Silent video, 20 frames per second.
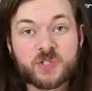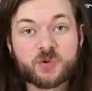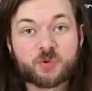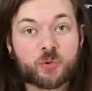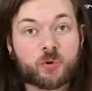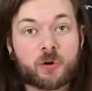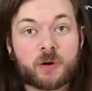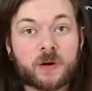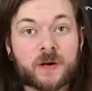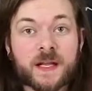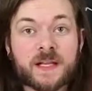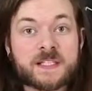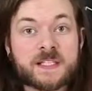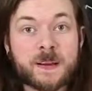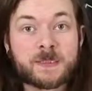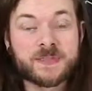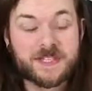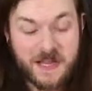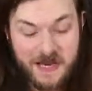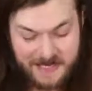drawer is
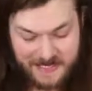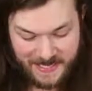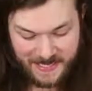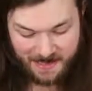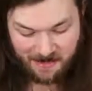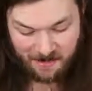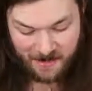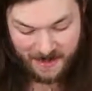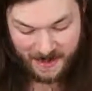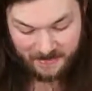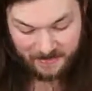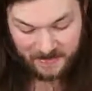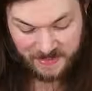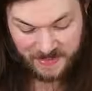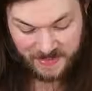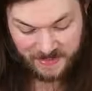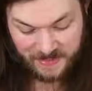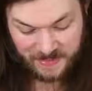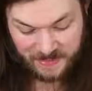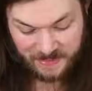upside down and I have to
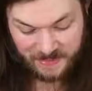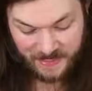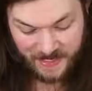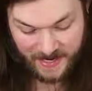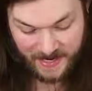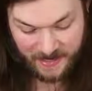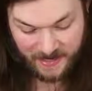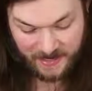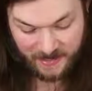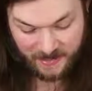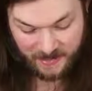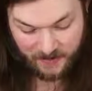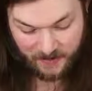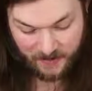take the entire thing